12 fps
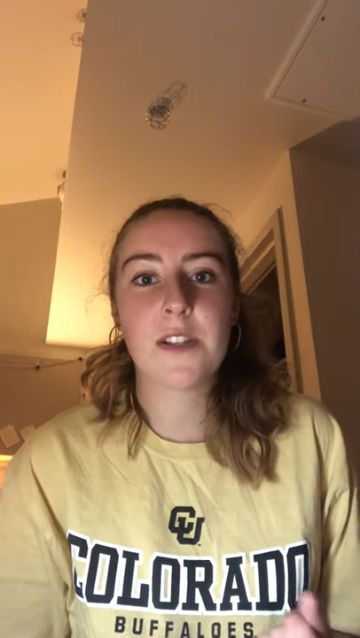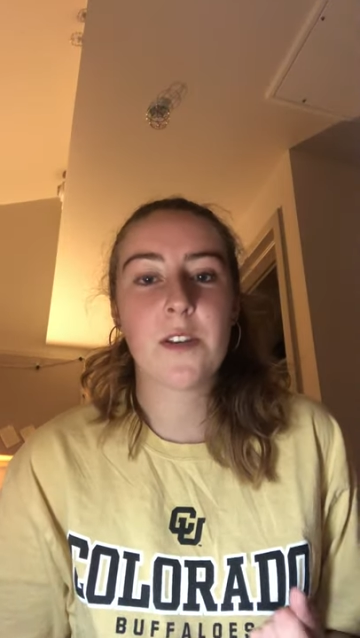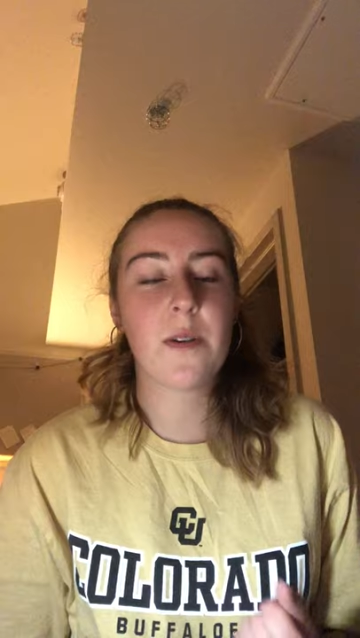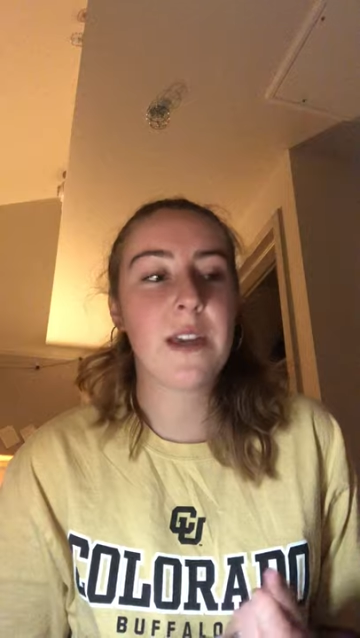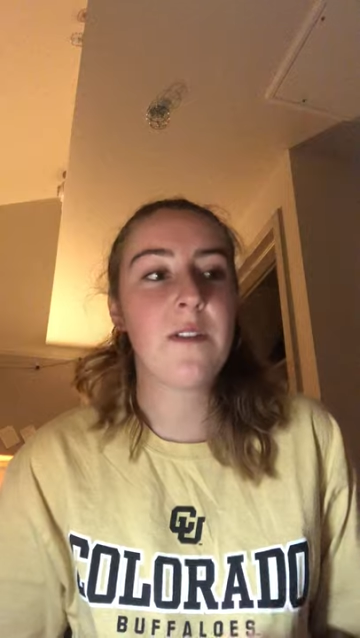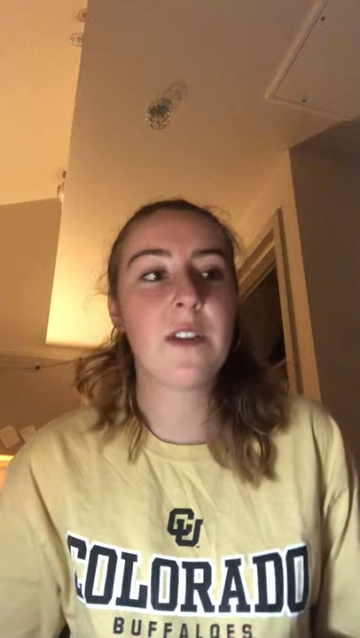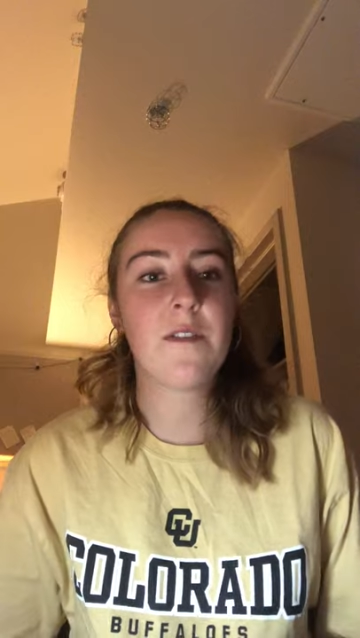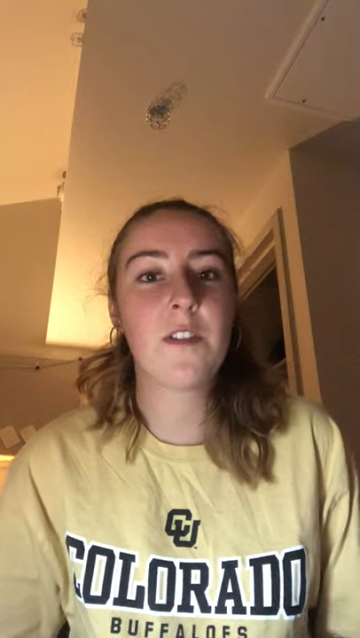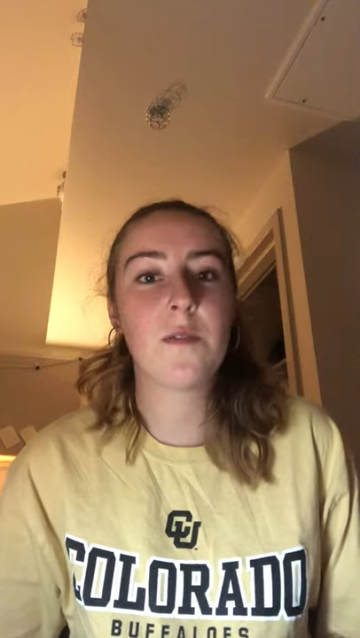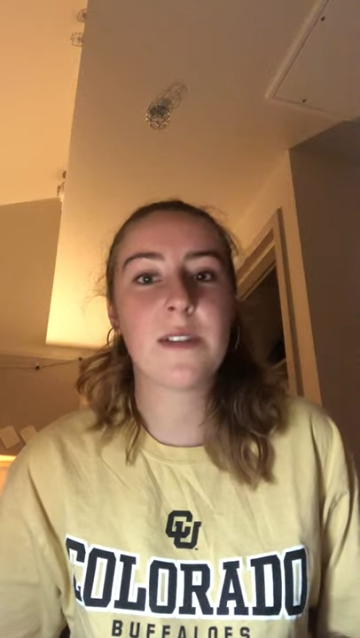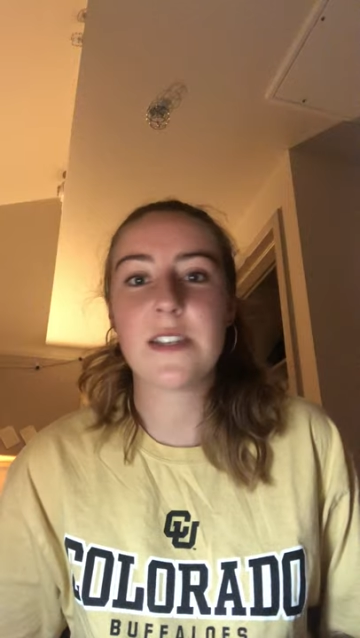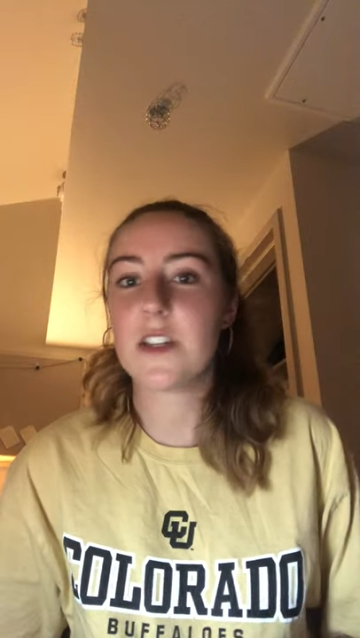And so even
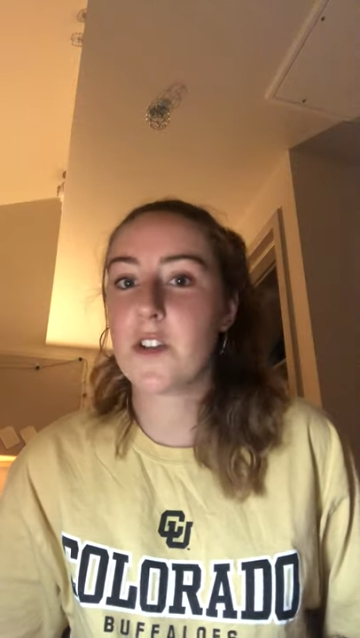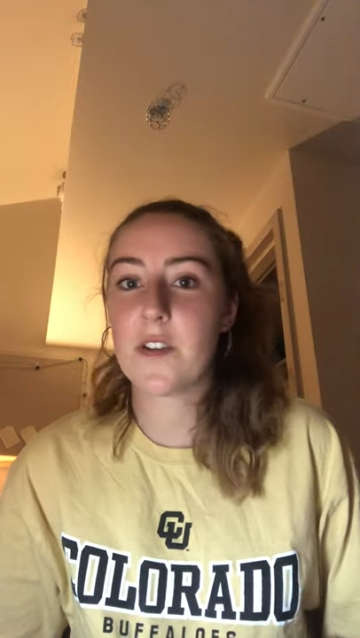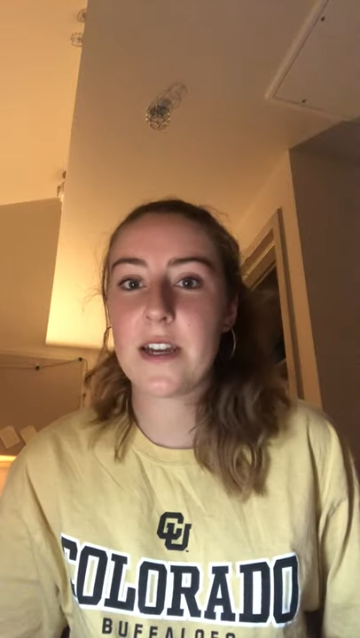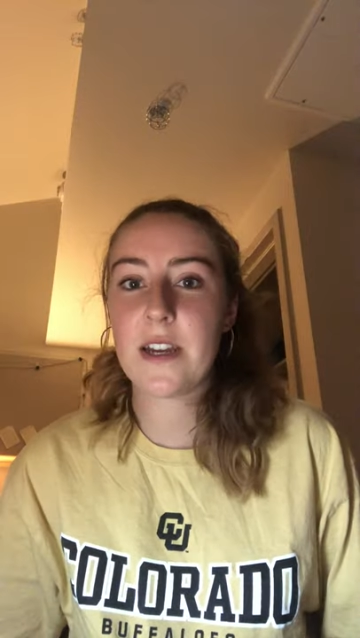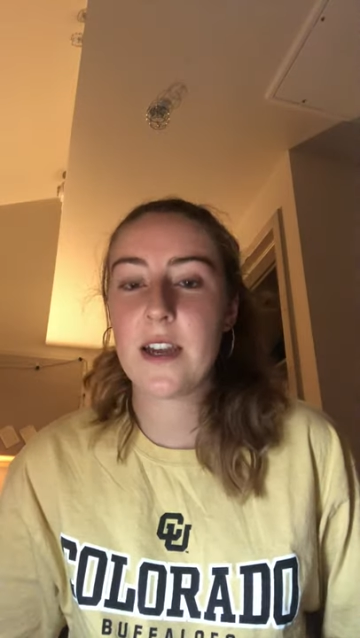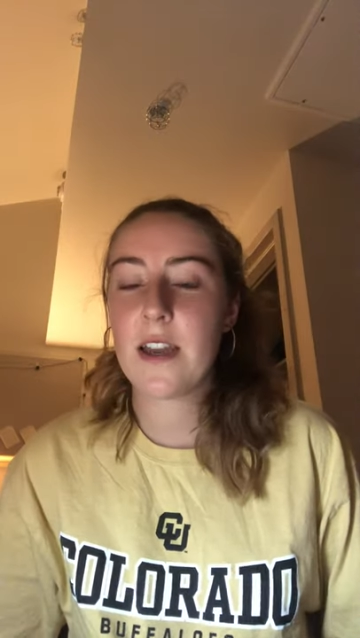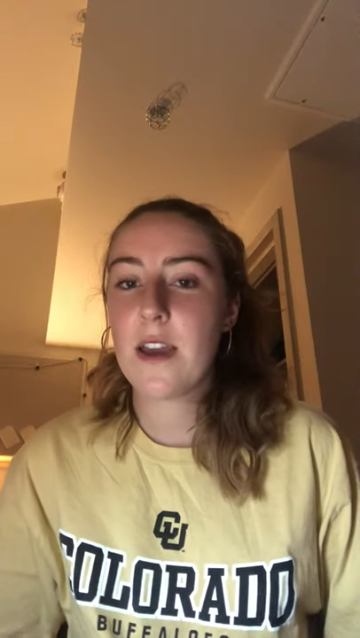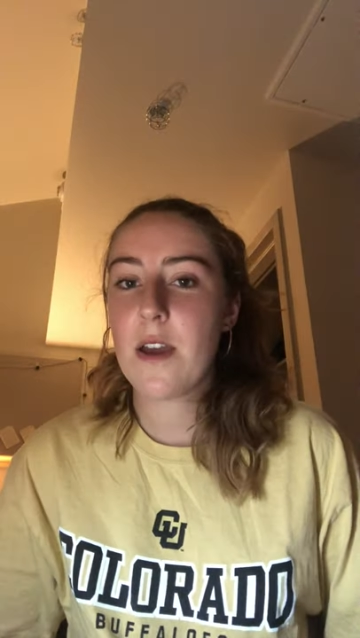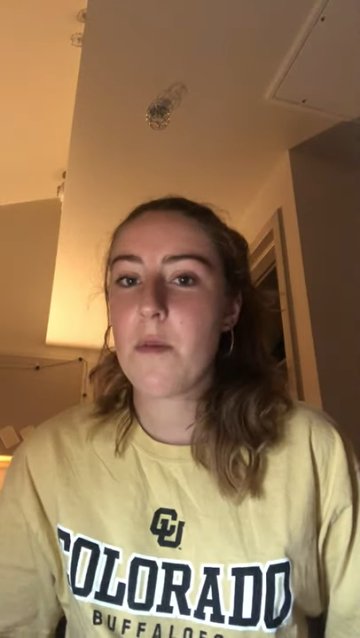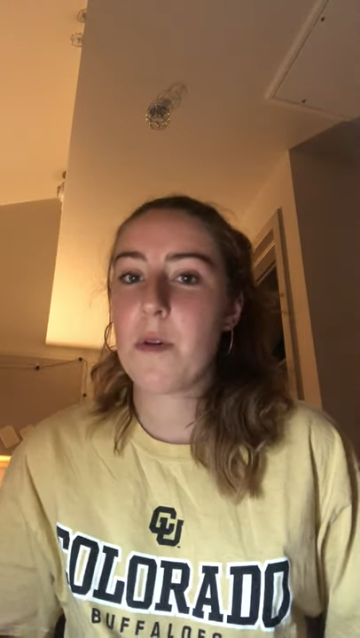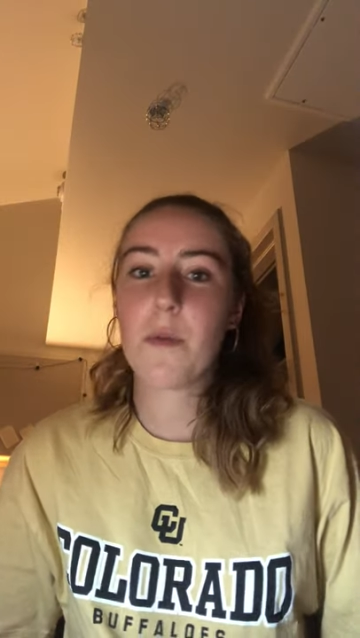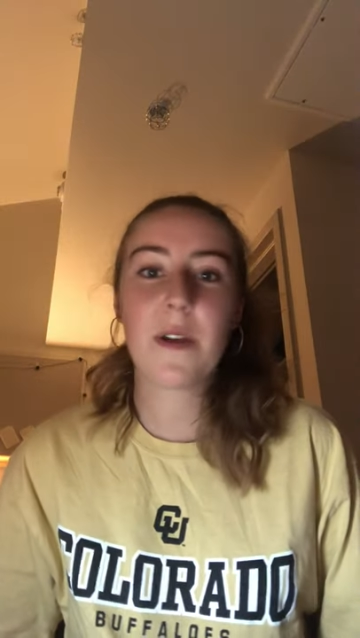if you disagree
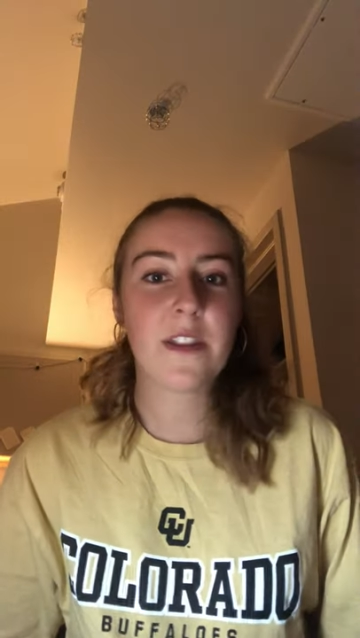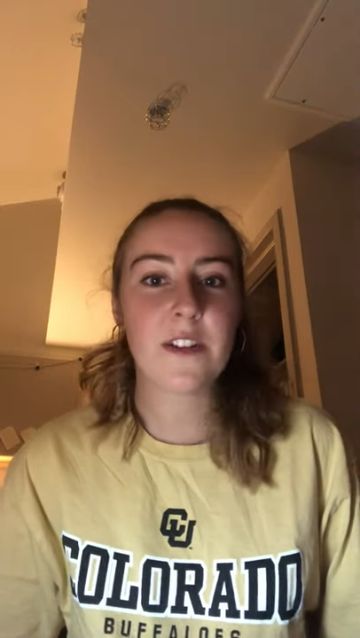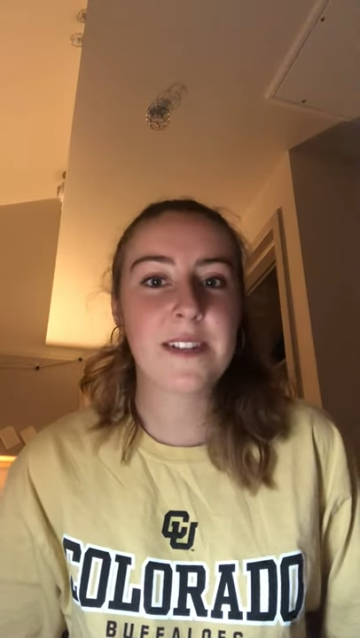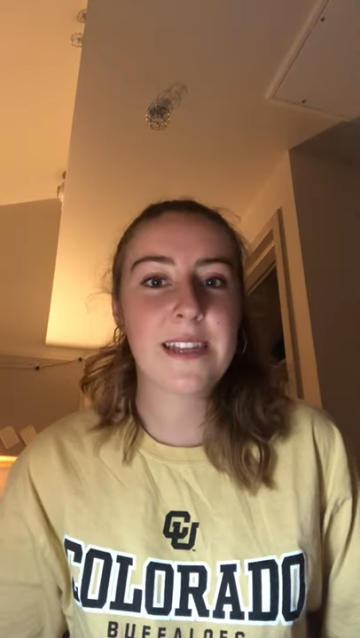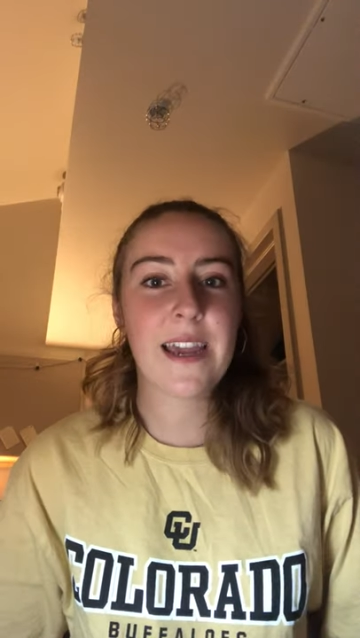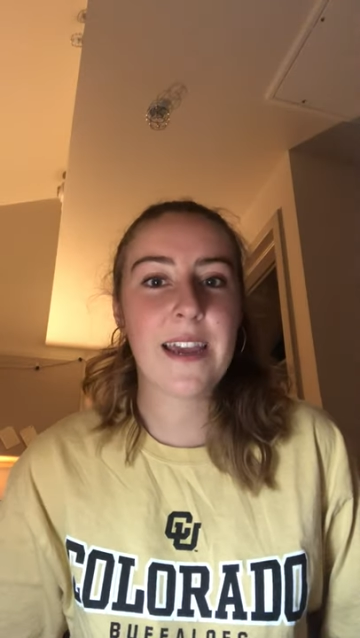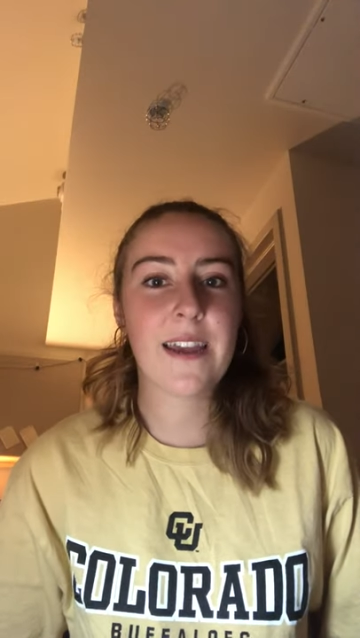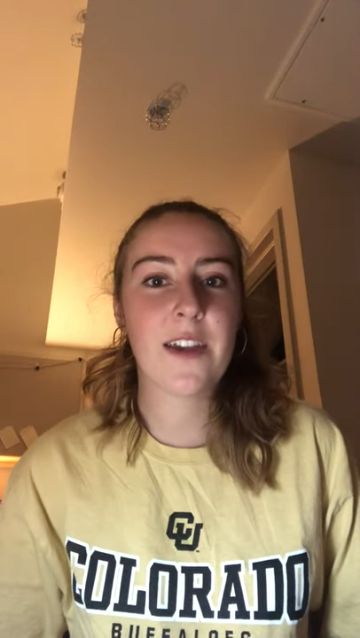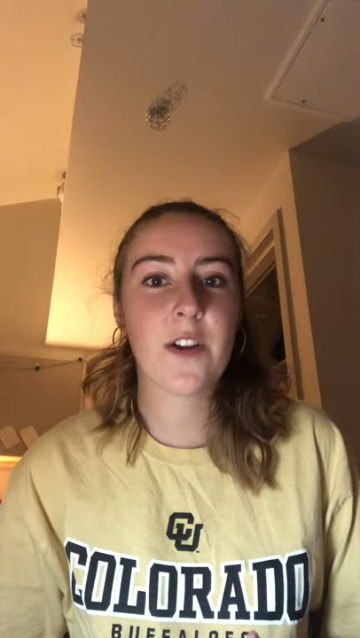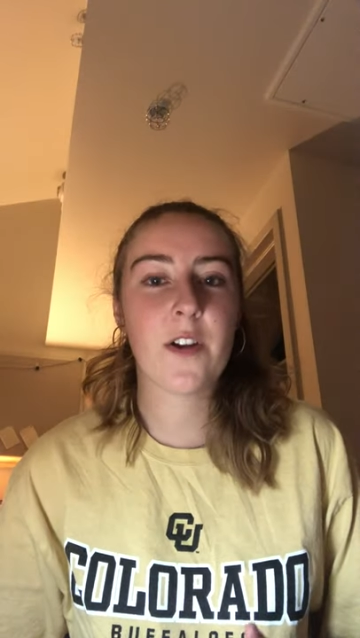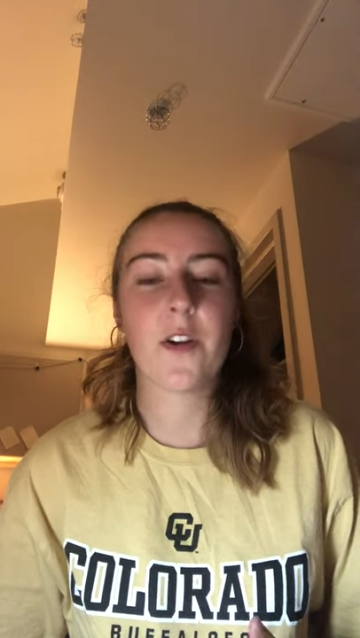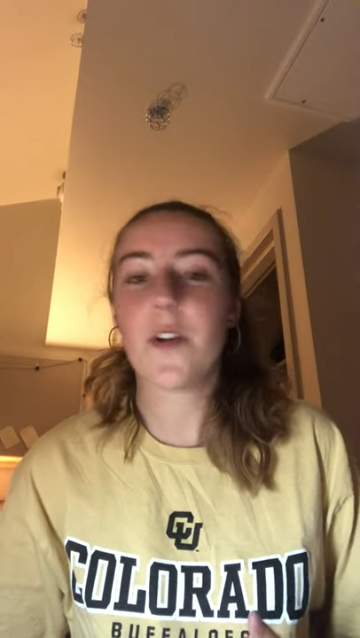with what they're
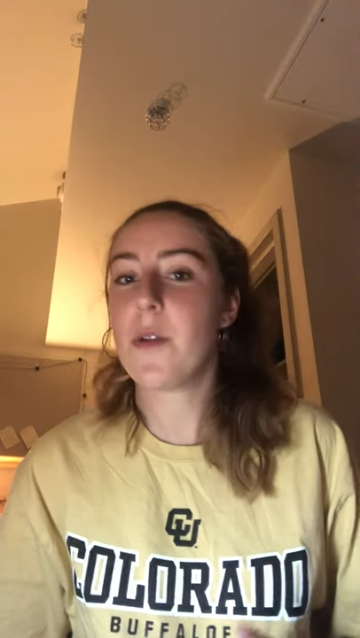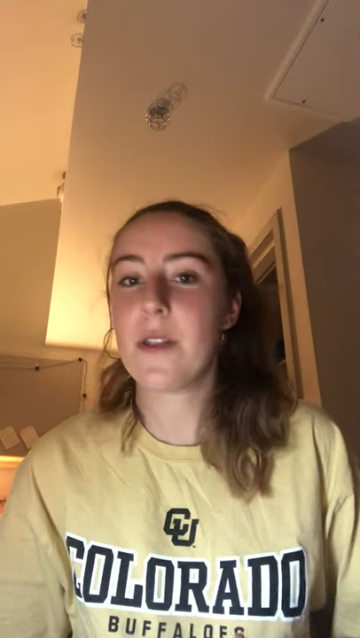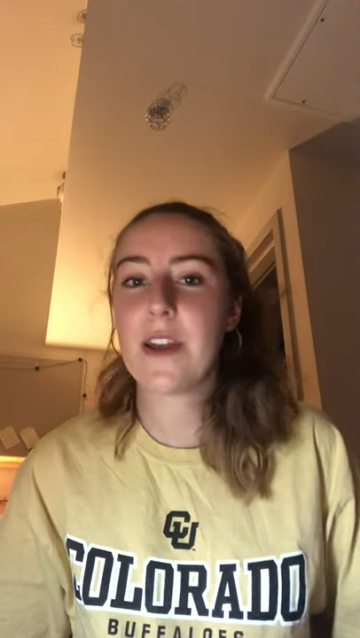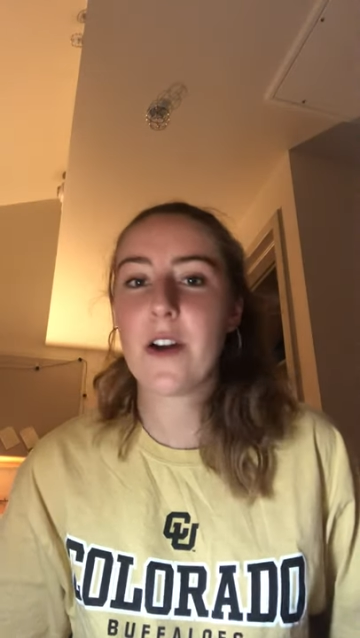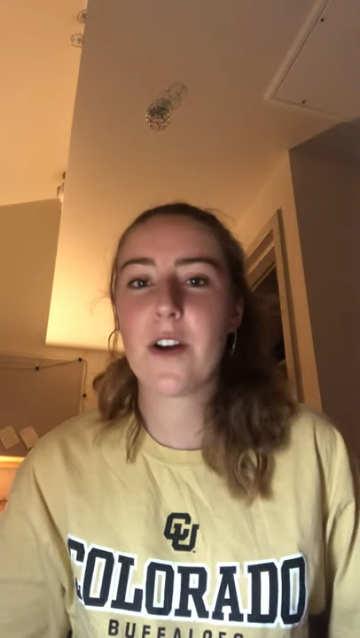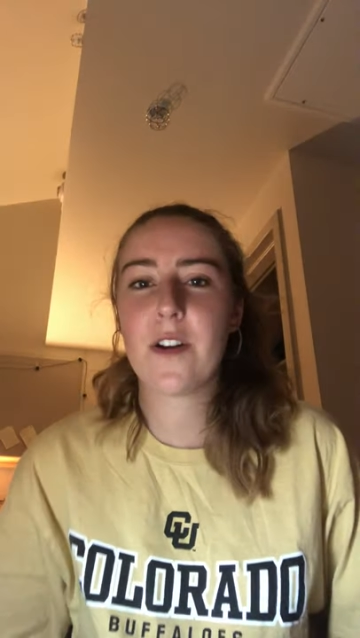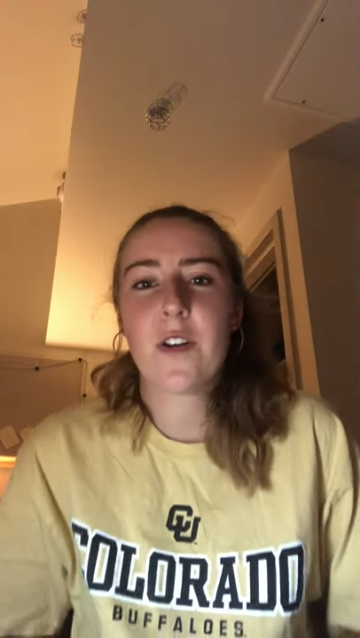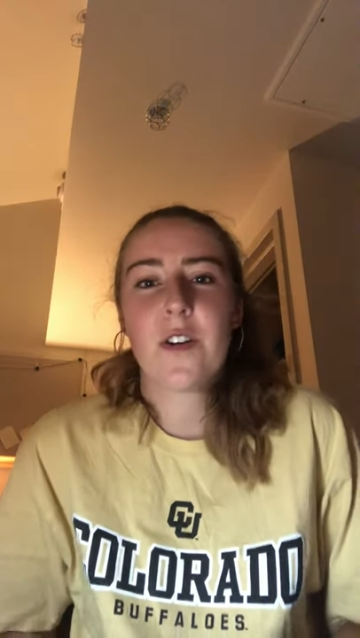saying or who they are,